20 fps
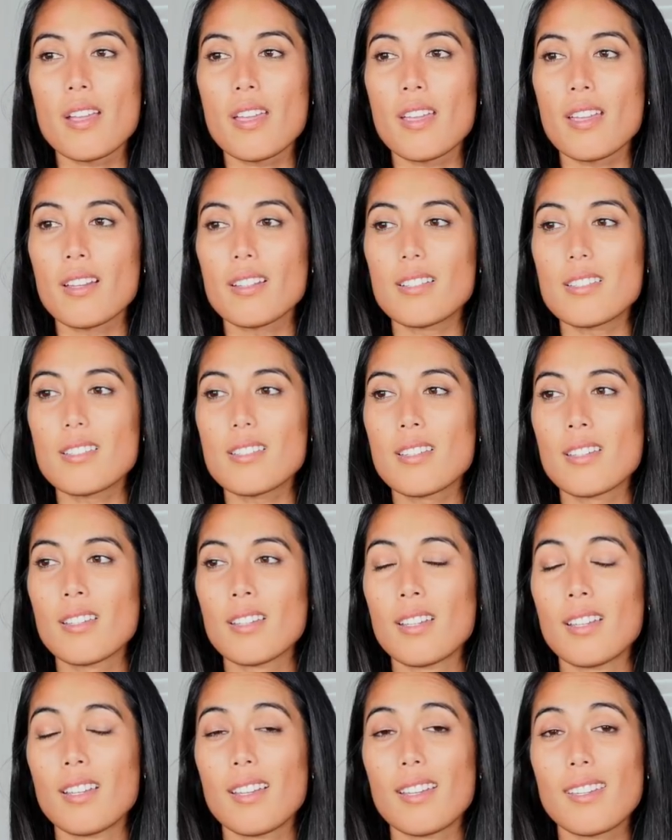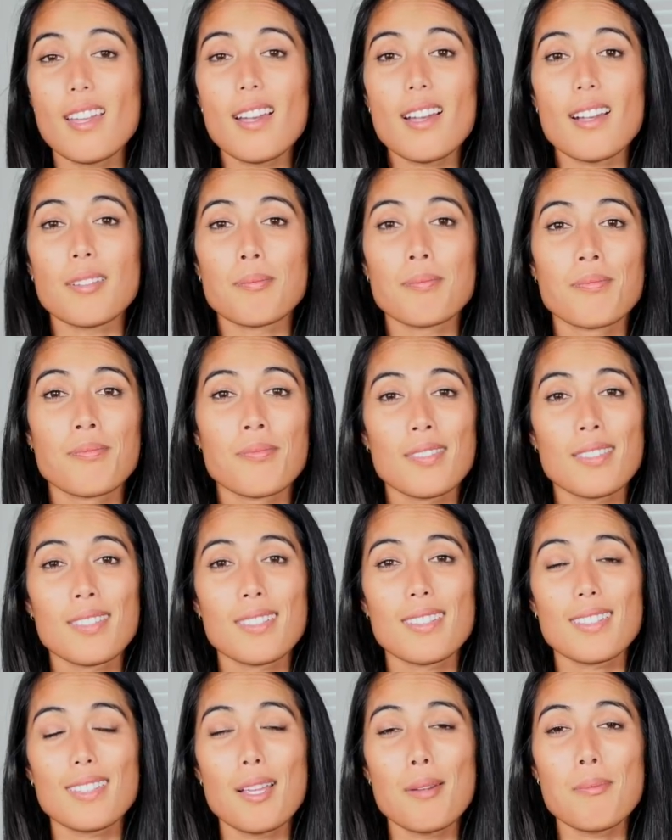And yeah,
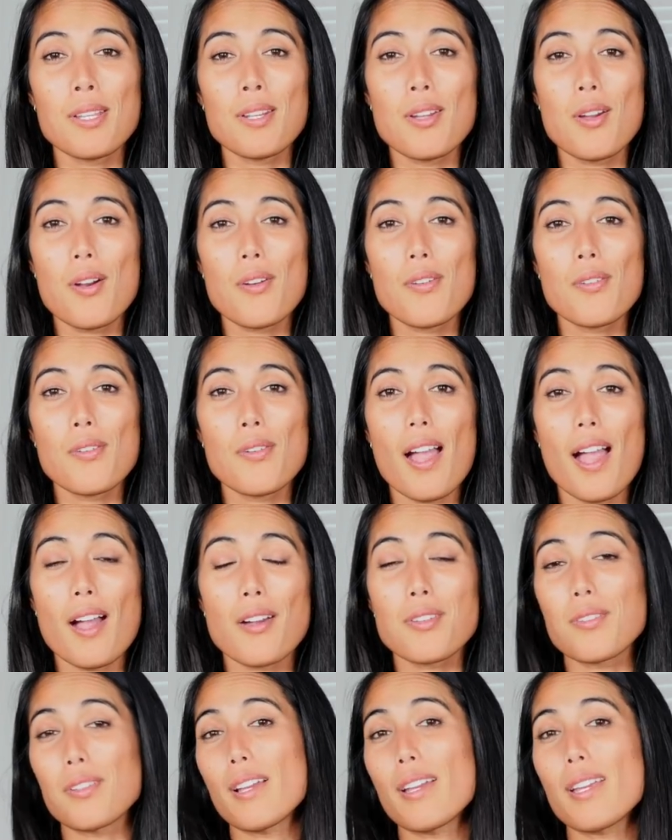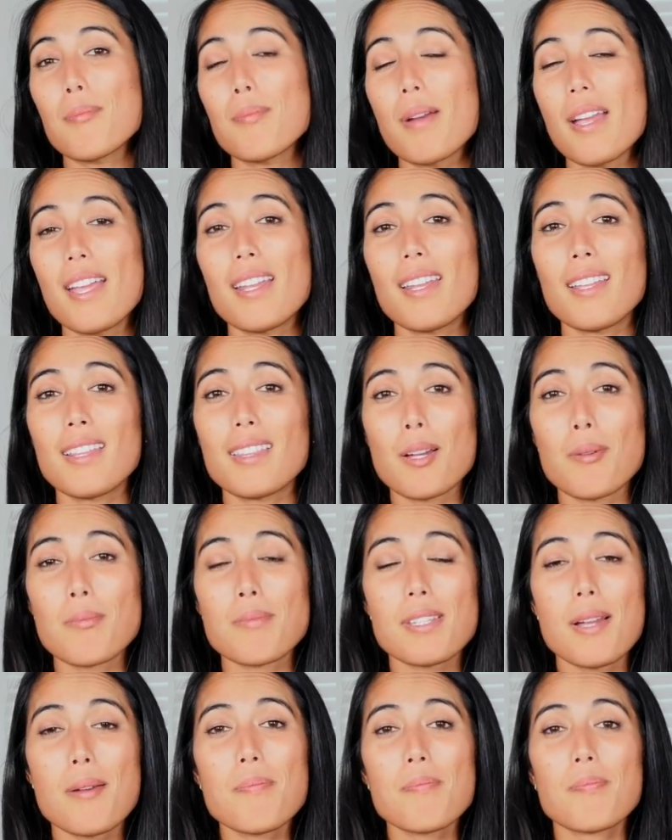let me know how you like it by hitting
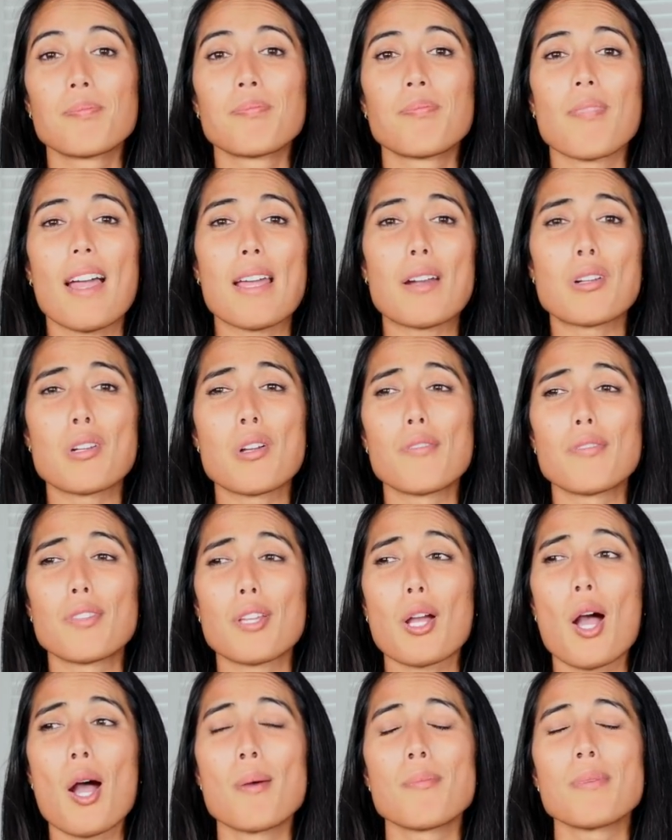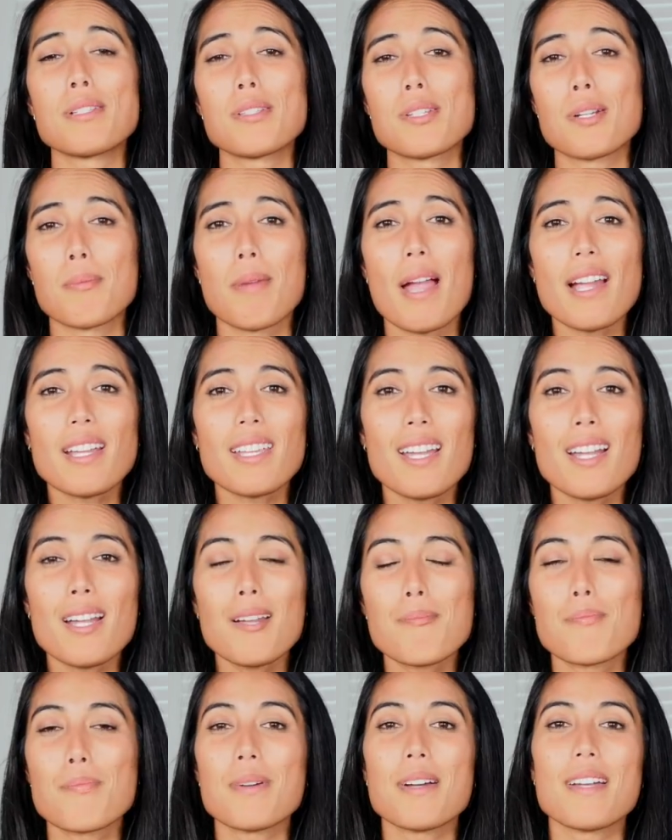thumbs up. I don't know if the comments are back
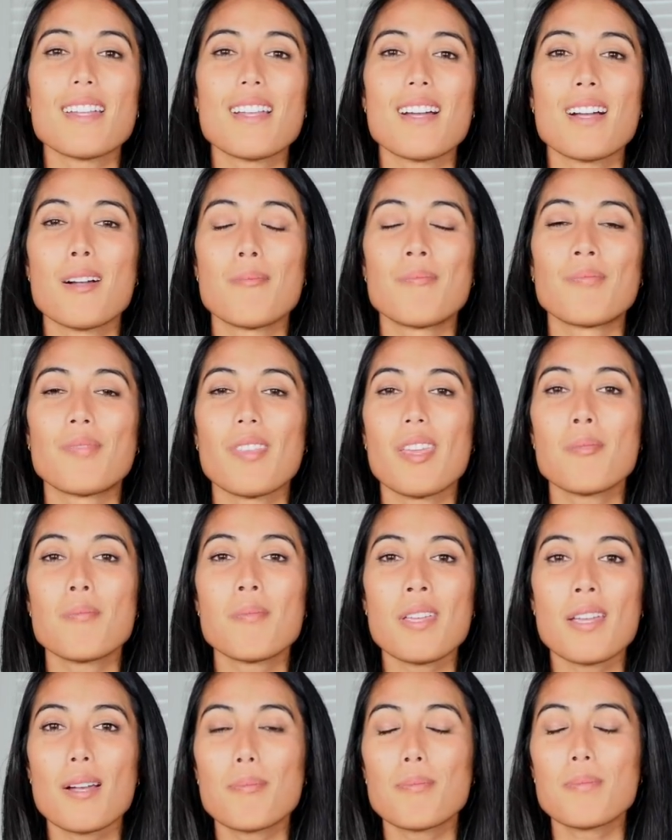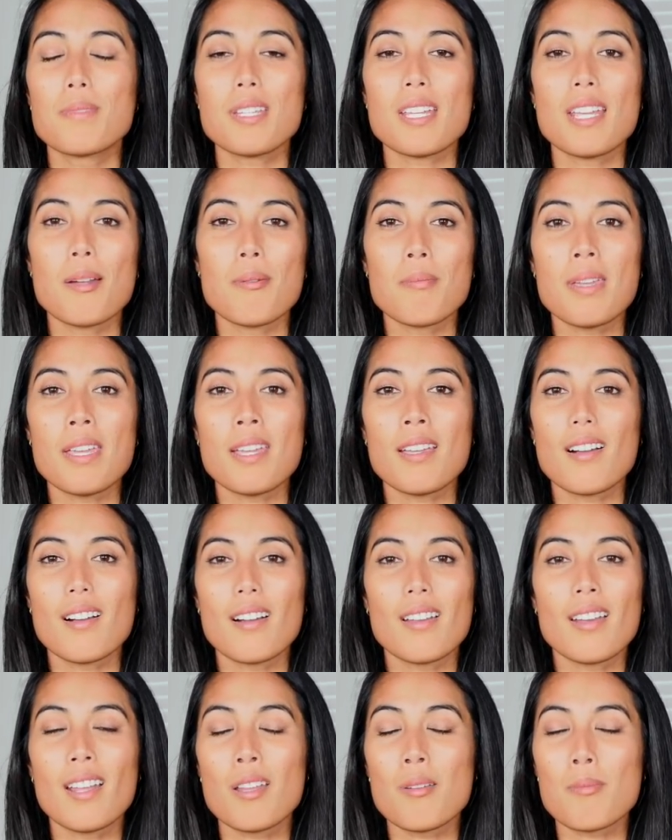yet, but hit me up, DM me
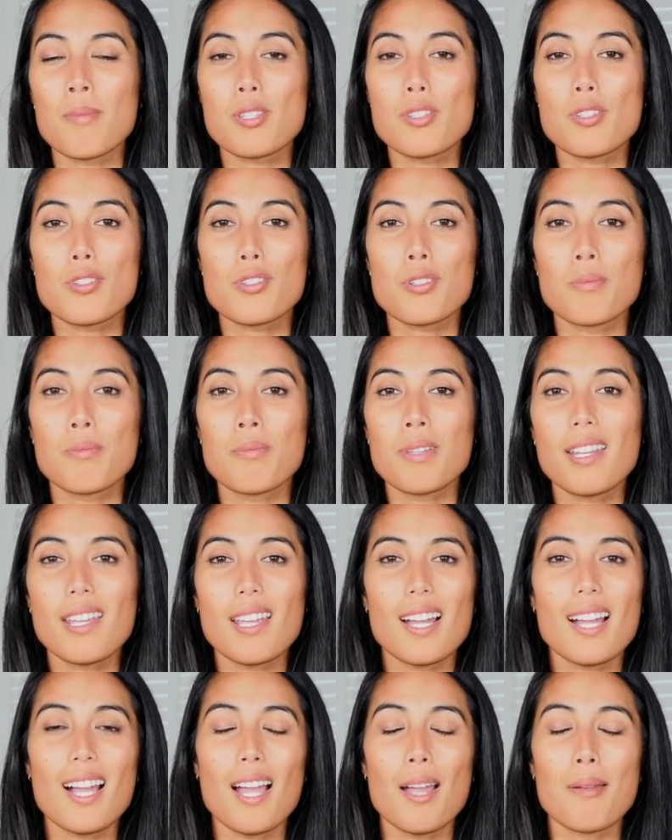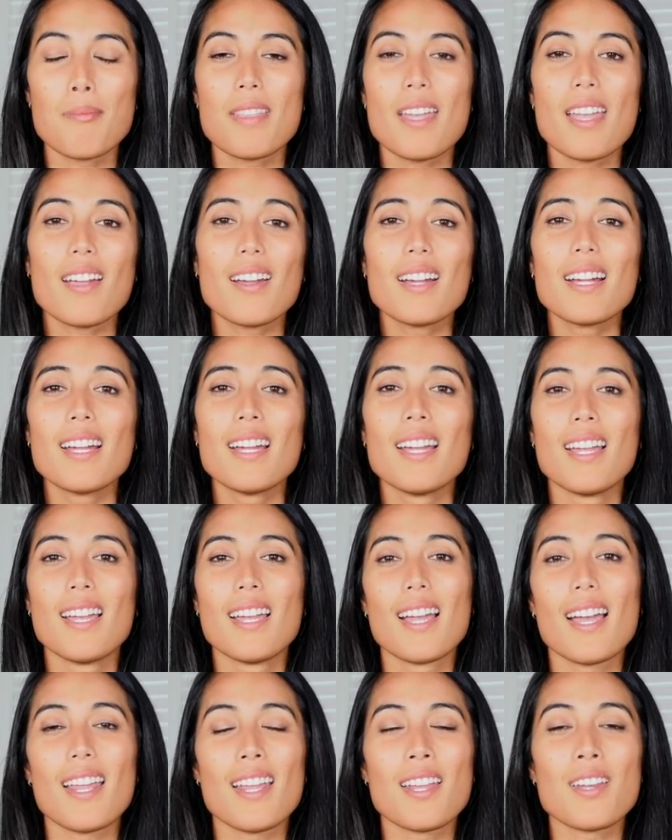on any of my social media. I'm there,
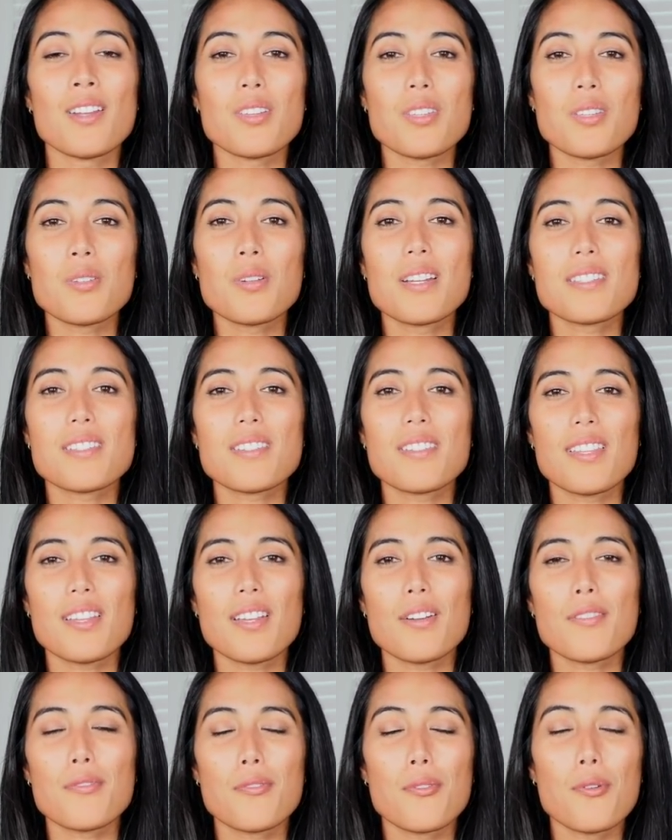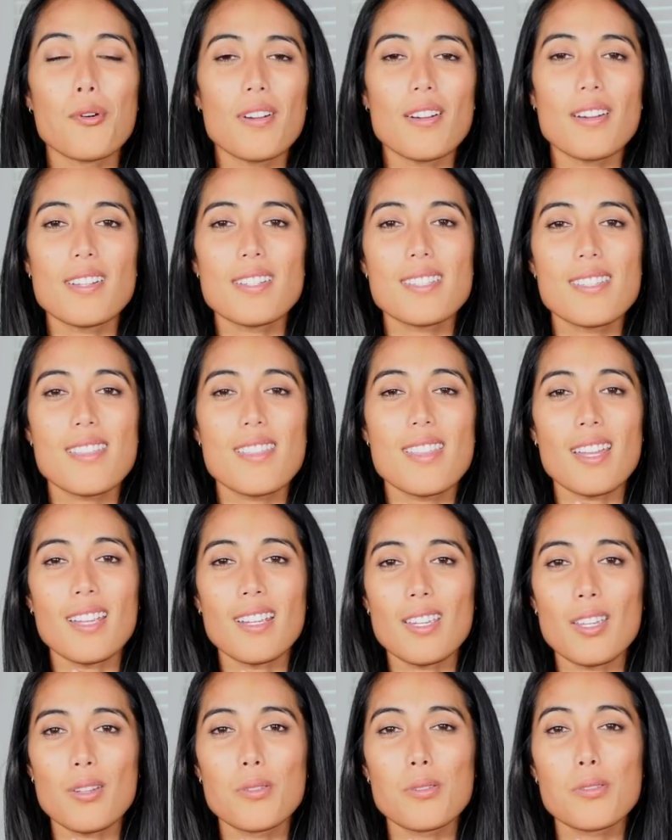and I know you guys are there for us.
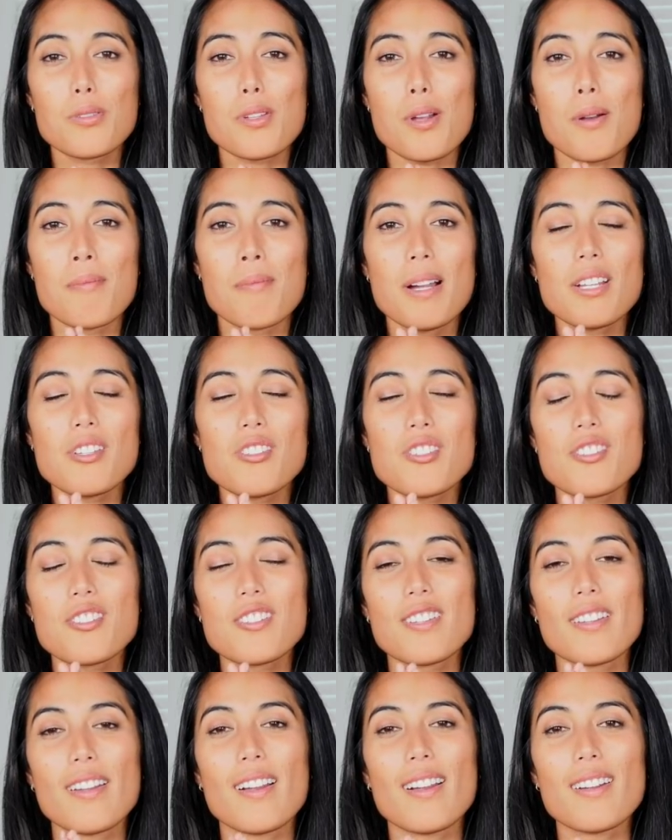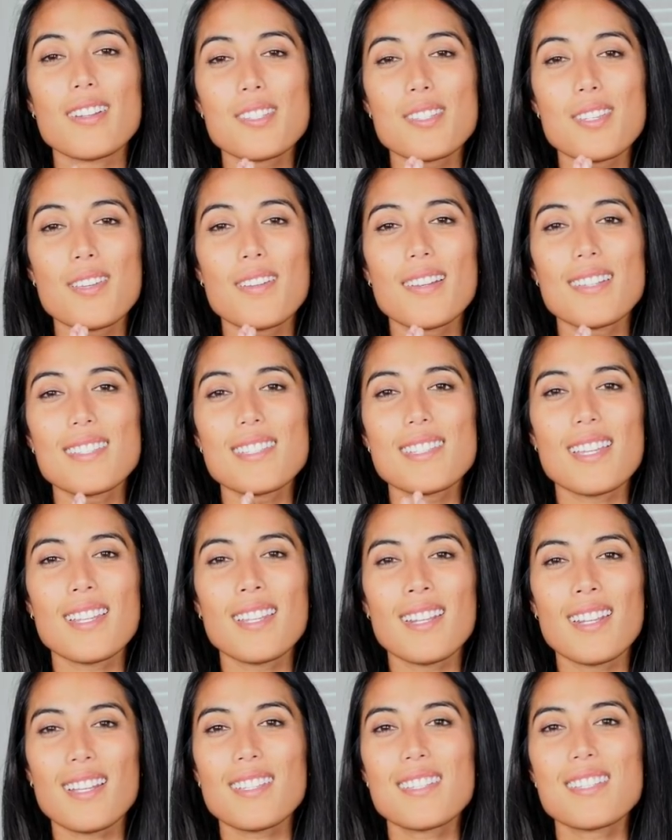Thank you so much. I'll see you guys in
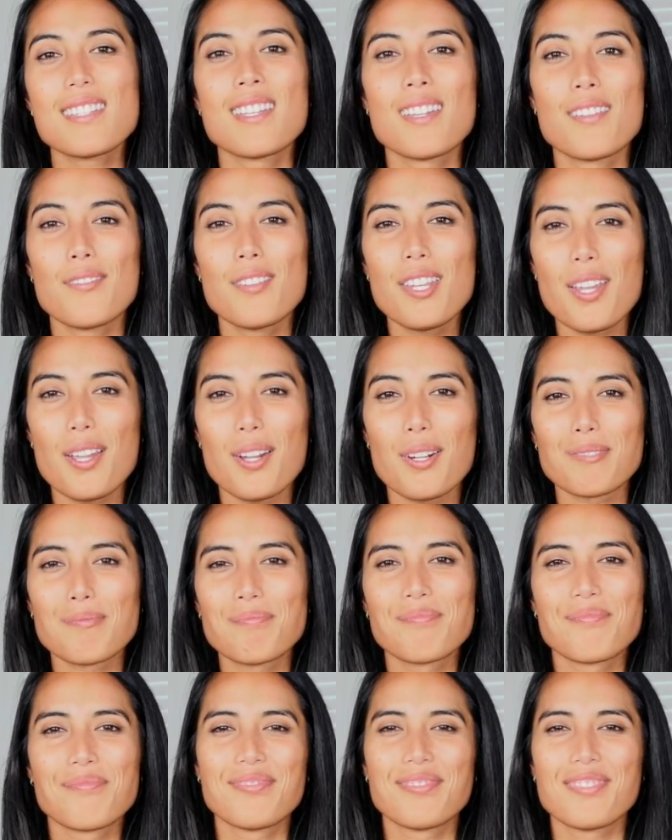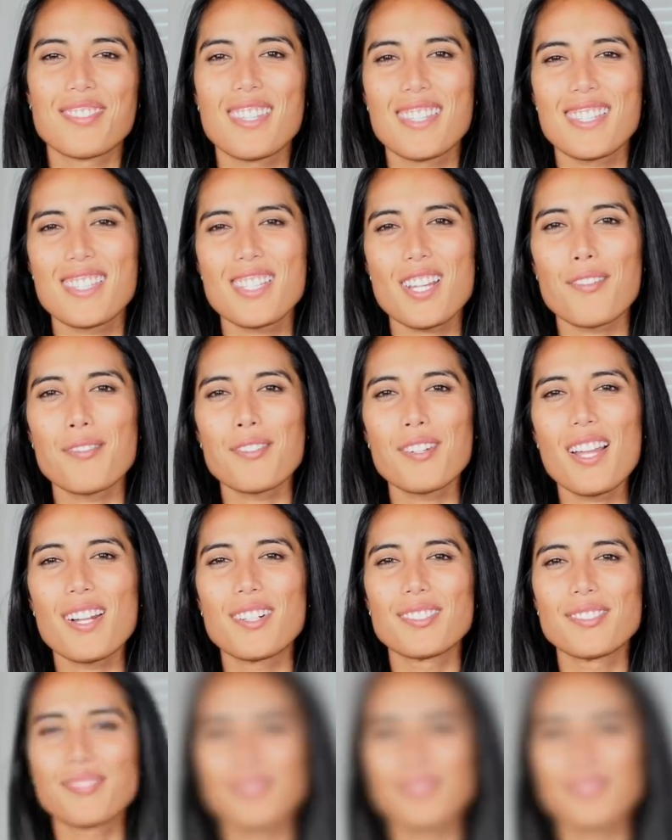the next video. Ciao for now.